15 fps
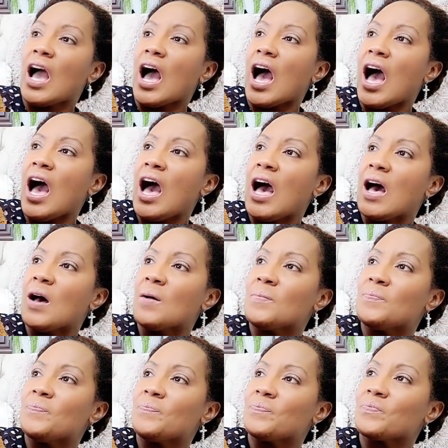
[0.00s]
I
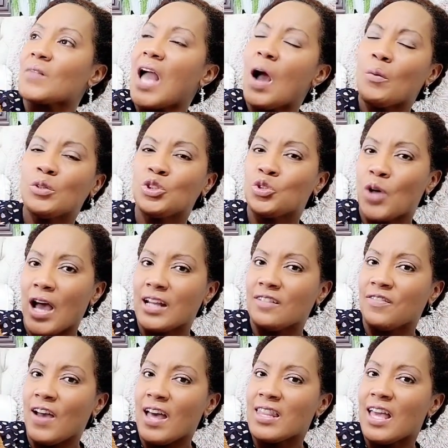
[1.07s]
will try to
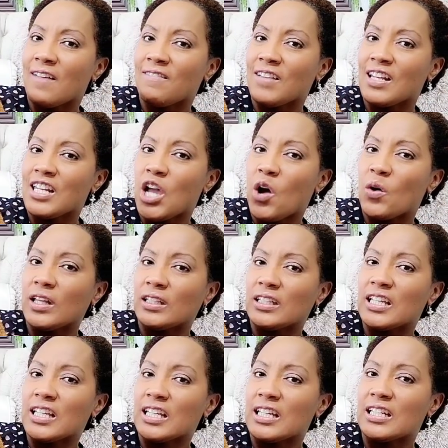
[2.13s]
find that video and
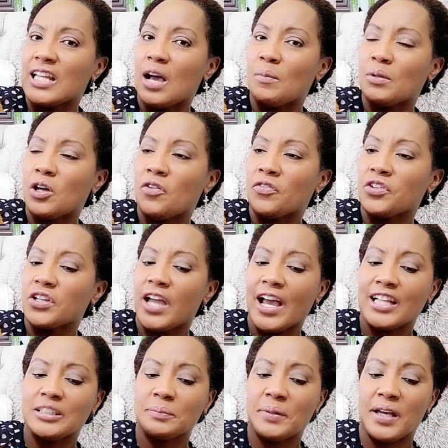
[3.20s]
link it down below for you
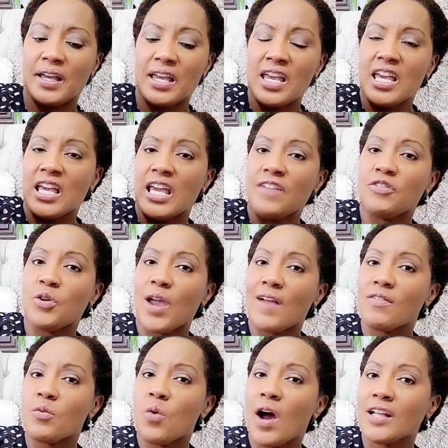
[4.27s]
guys. But if you
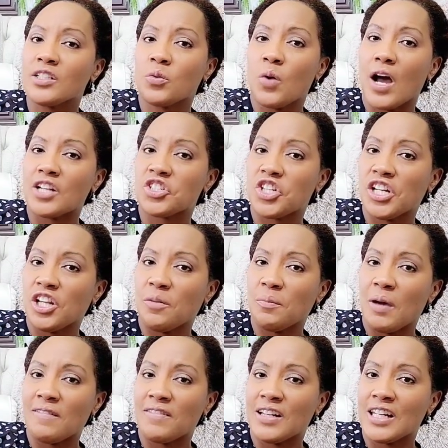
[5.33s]
ever want to watch any of
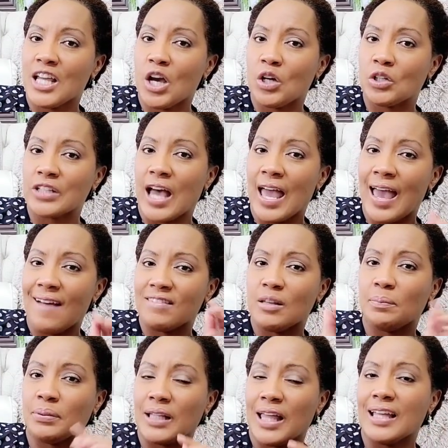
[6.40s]
my videos, I have the
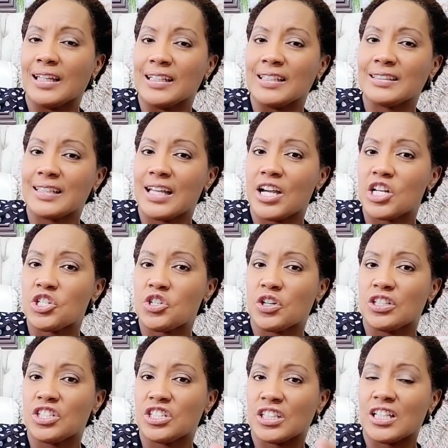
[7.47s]
playlist there, so you can
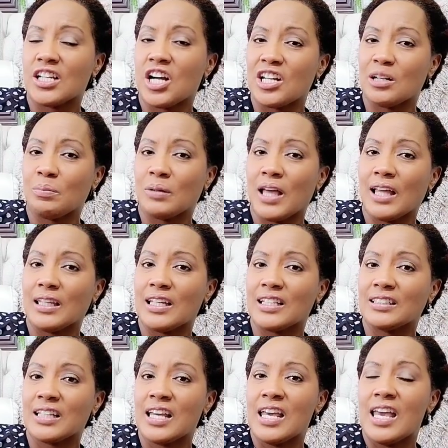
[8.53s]
just click on the
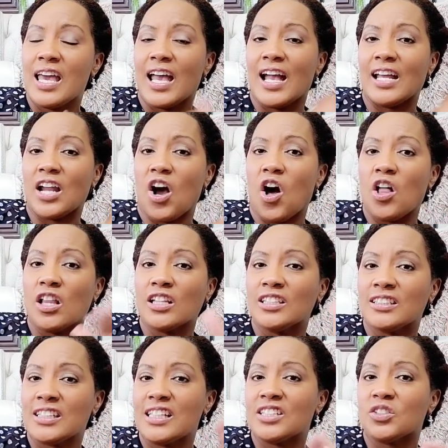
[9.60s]
playlist and all of the
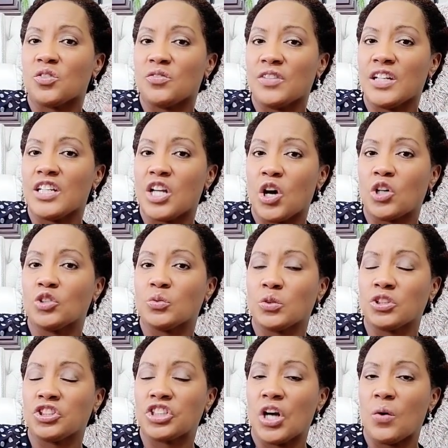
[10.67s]
seasonal videos will
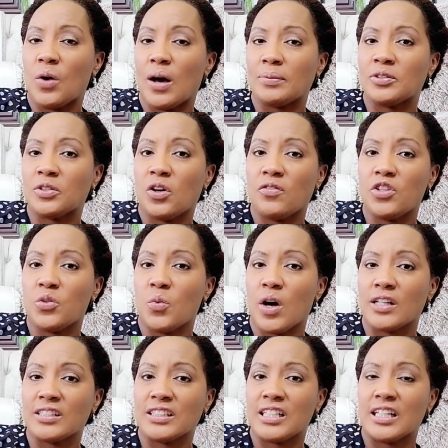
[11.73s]
show up. So if you want
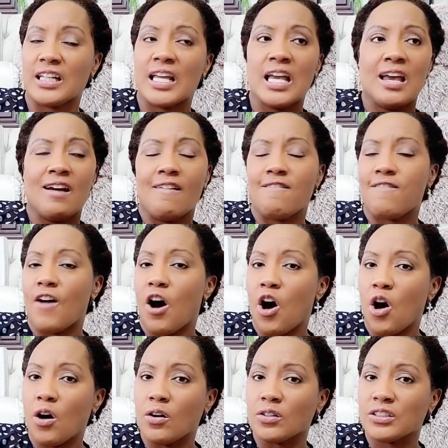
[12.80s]
to see
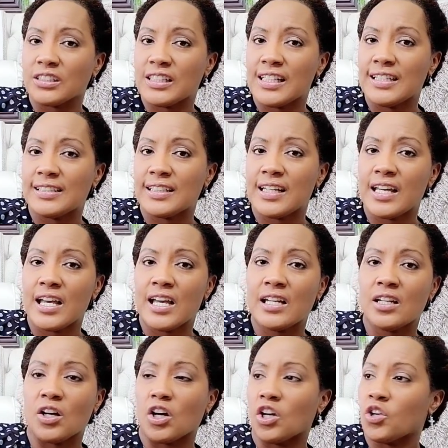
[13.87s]
fall season,
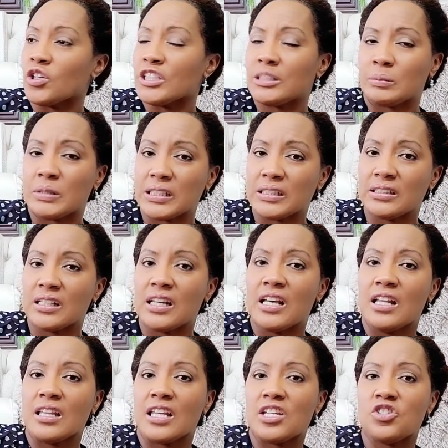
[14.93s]
Christmas,
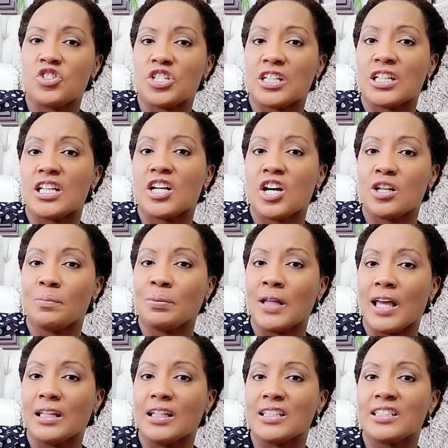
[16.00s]
then you just click on the
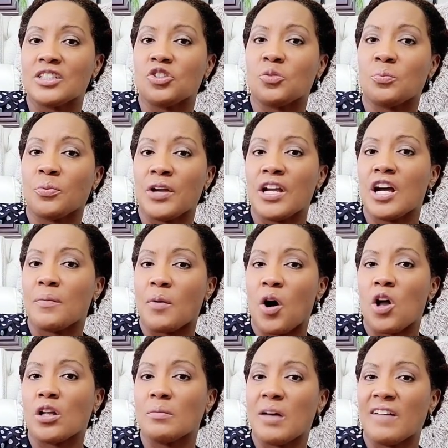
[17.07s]
playlist and it'll bring up all of my